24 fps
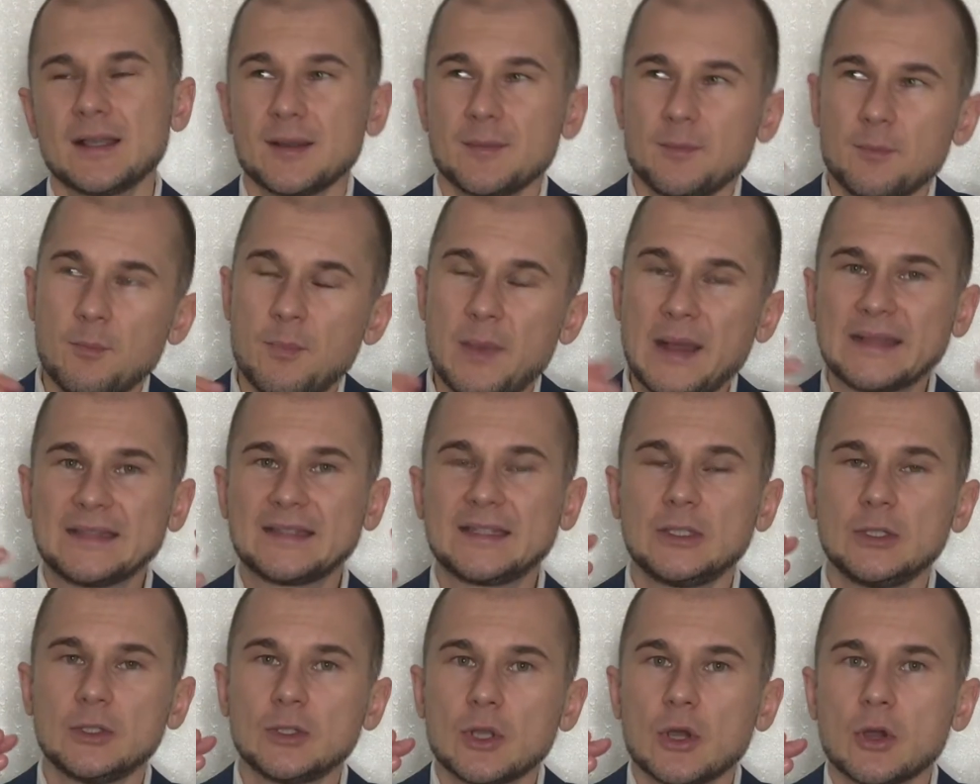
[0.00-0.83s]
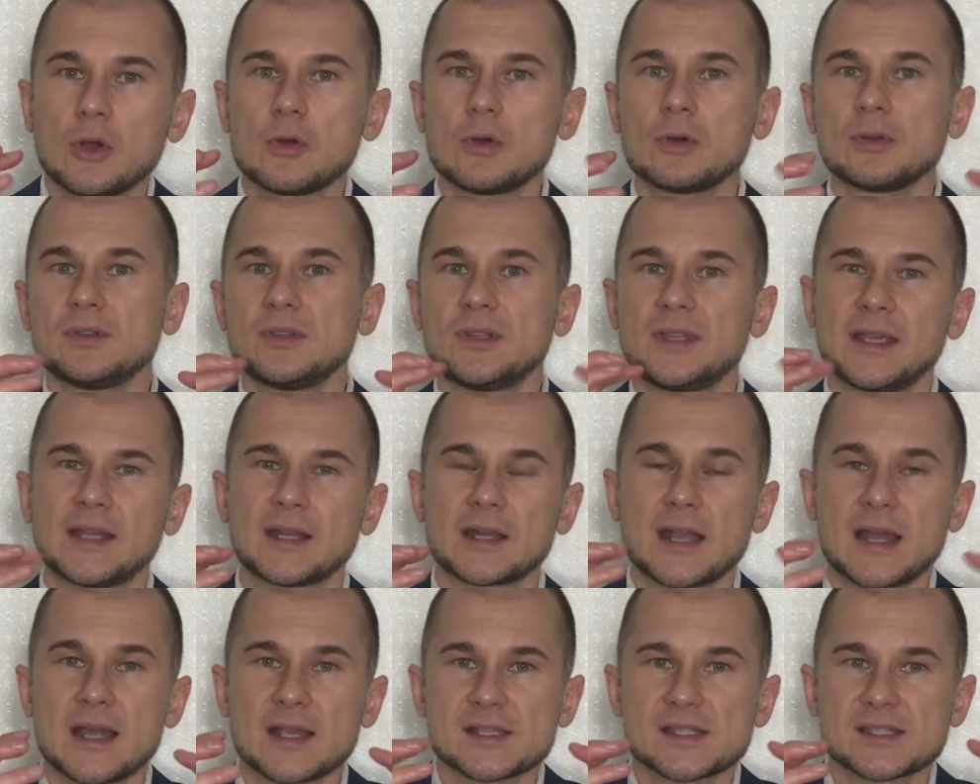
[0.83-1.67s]
But you know, there
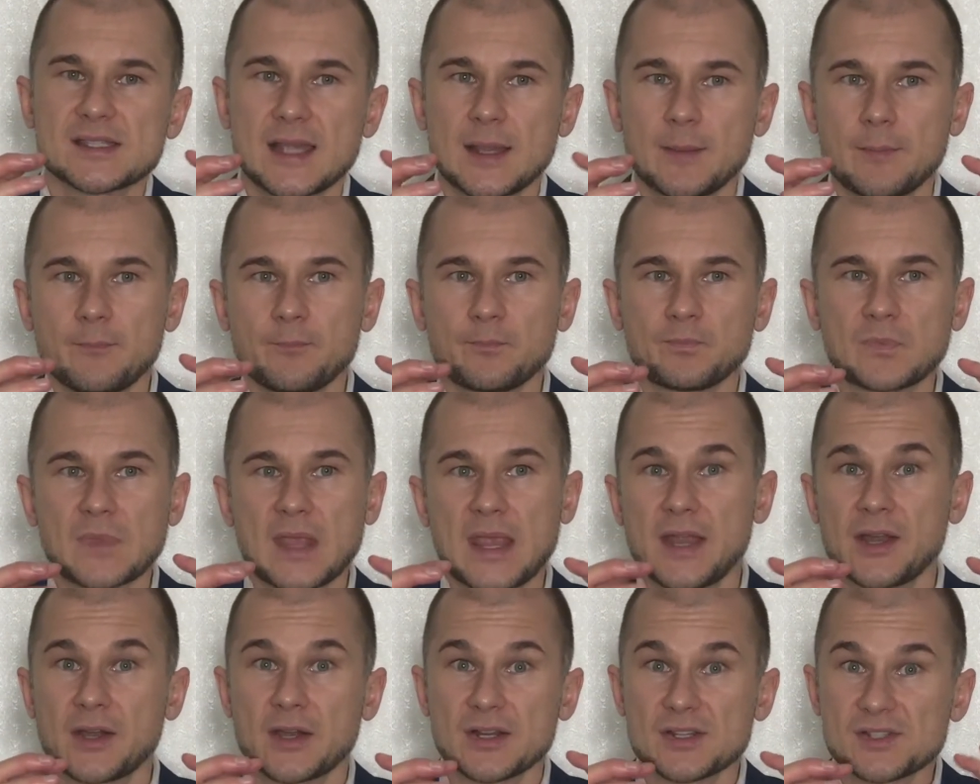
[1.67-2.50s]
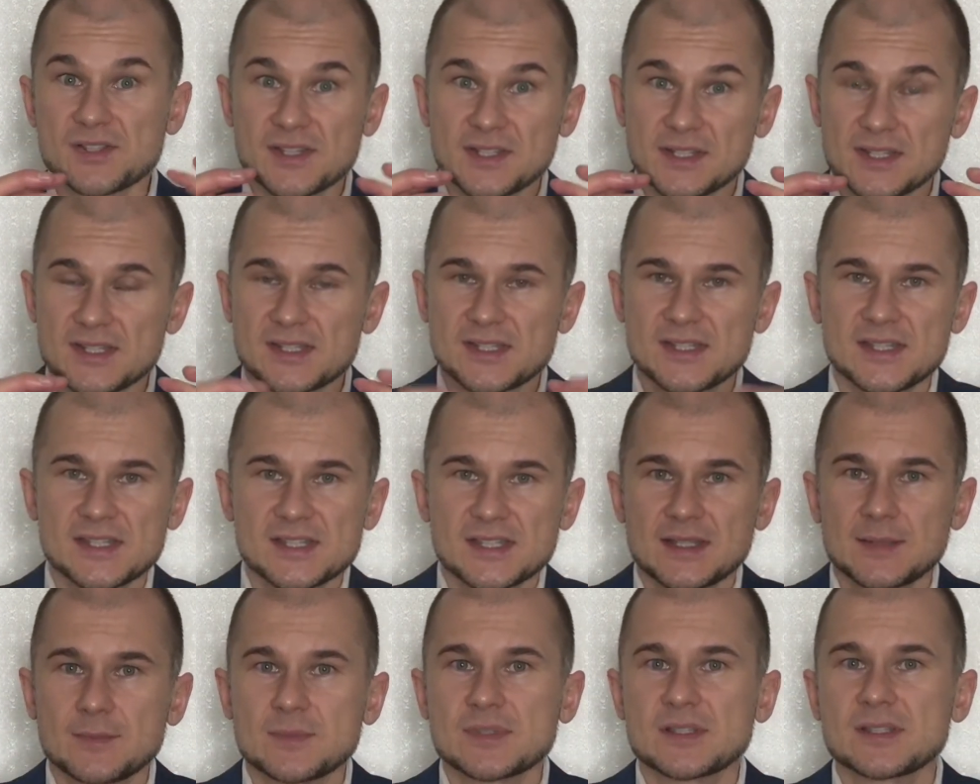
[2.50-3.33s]
are some errors in the
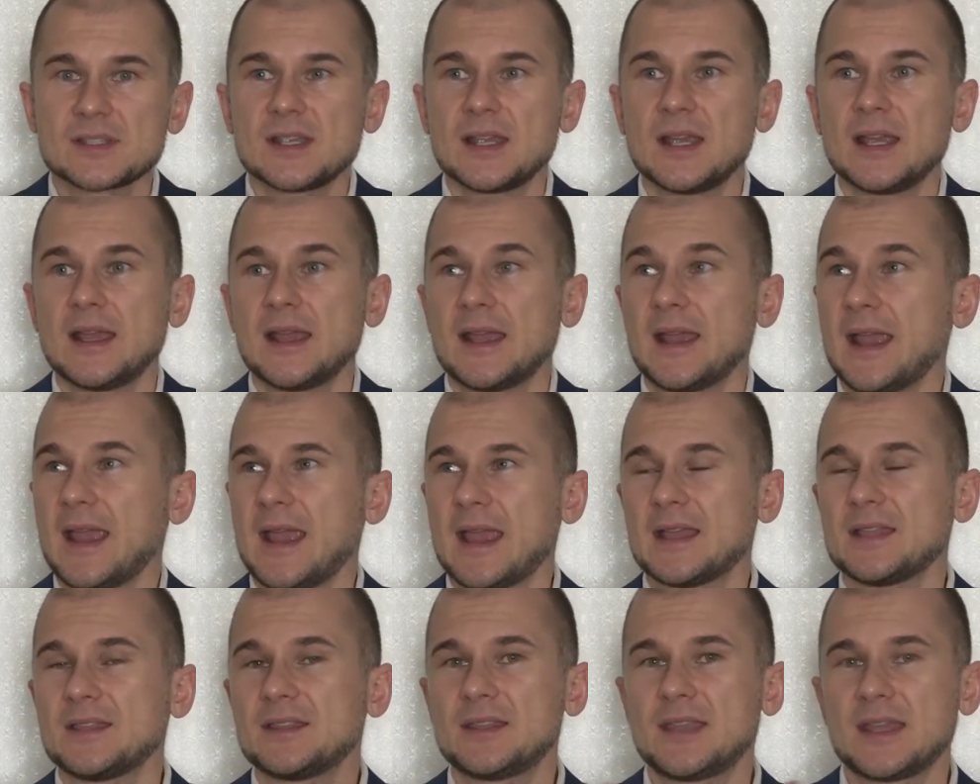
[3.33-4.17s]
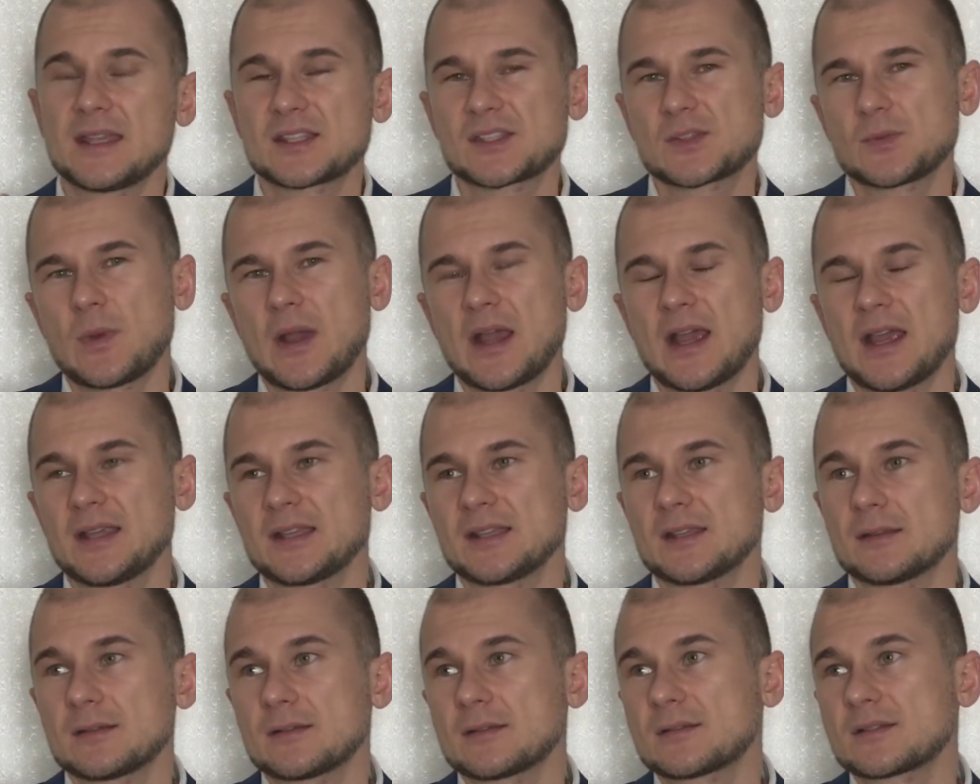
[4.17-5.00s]
systems, and that's why
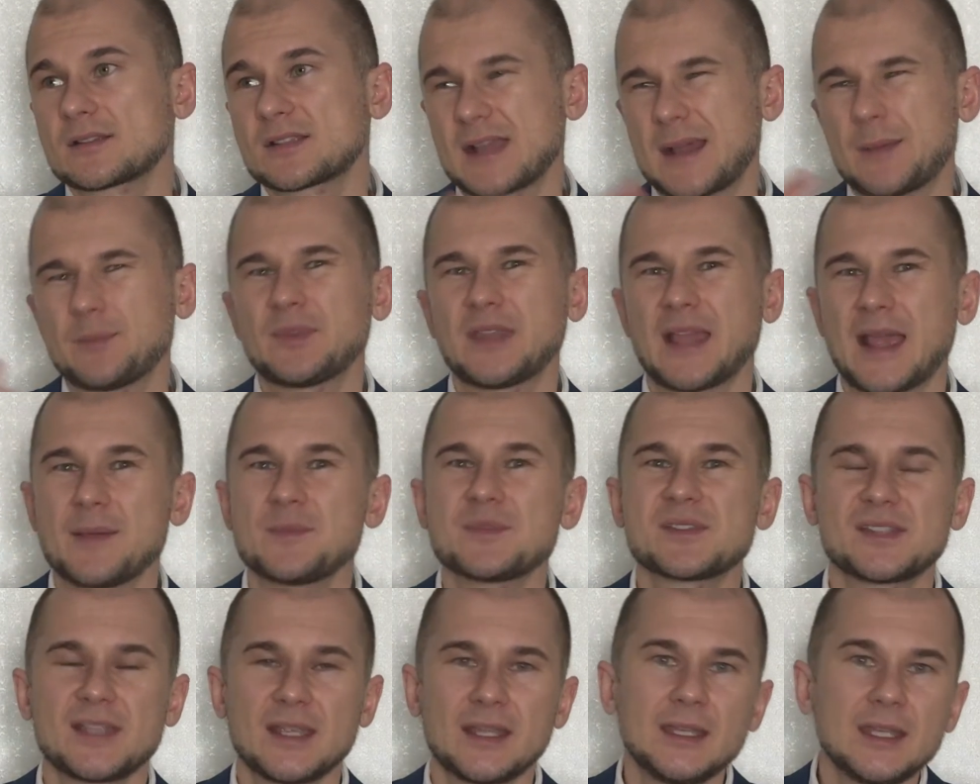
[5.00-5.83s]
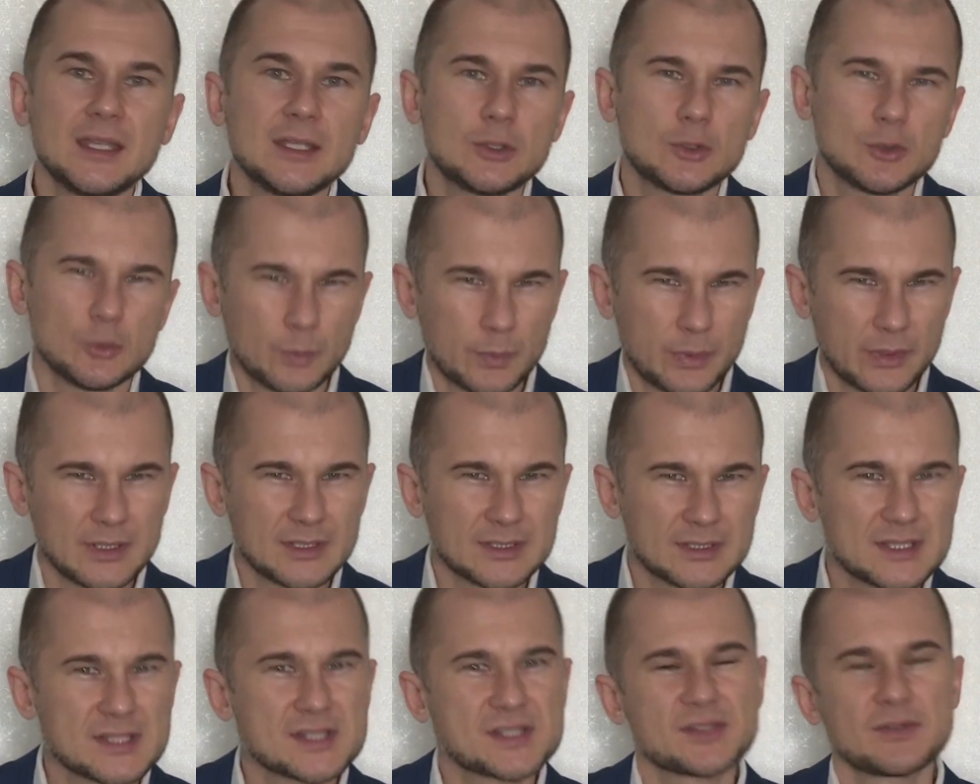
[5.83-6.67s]
sometimes they need to print
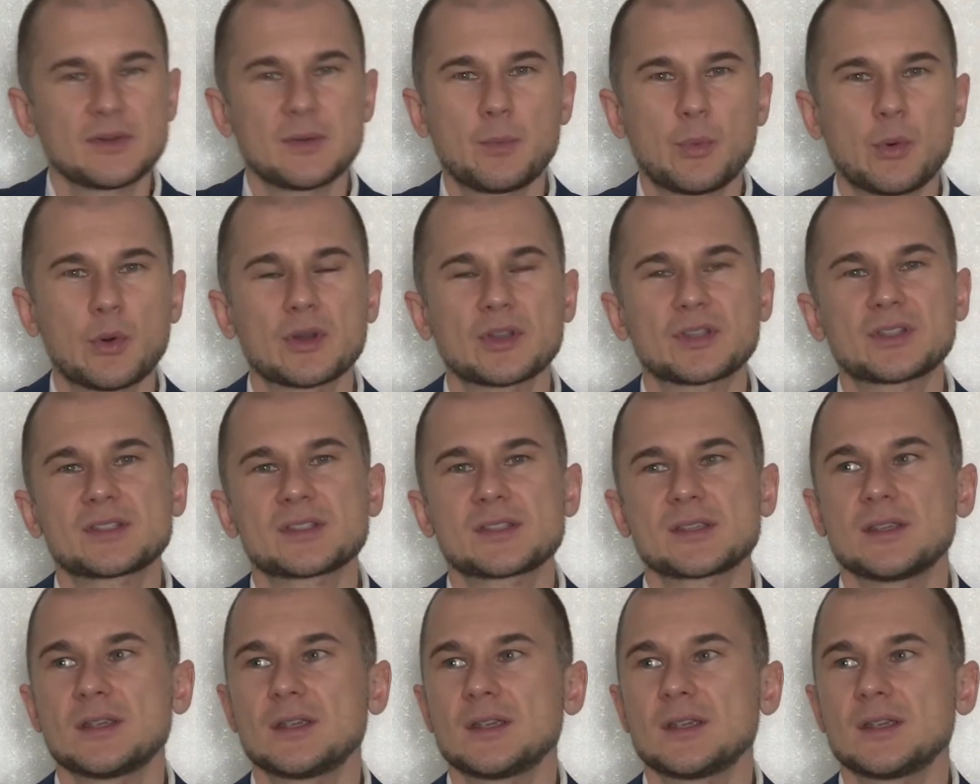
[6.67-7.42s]
these reports